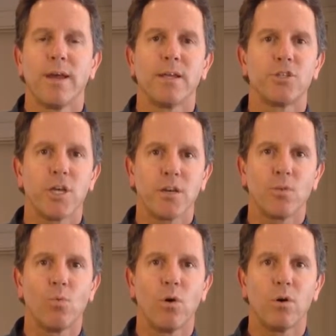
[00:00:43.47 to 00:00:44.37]
and check
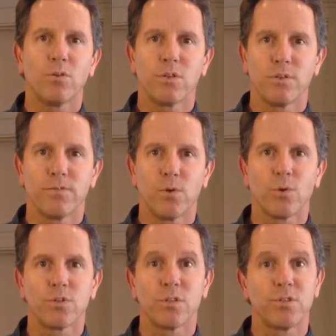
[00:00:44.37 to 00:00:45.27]
the walls and the
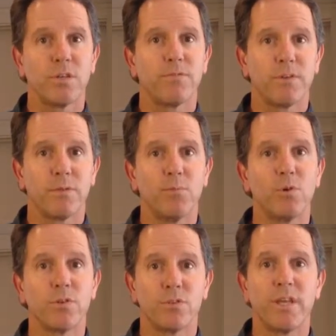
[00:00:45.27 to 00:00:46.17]
floors to see if it, the
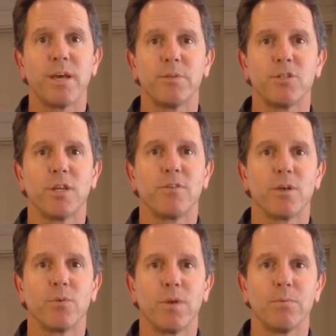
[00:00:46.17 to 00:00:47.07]
movers damaged
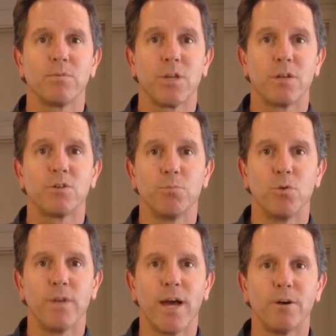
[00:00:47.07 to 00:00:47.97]
anything when the sellers
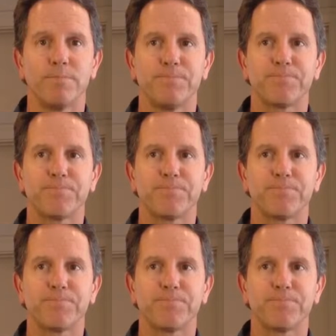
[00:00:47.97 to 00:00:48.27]
moved out.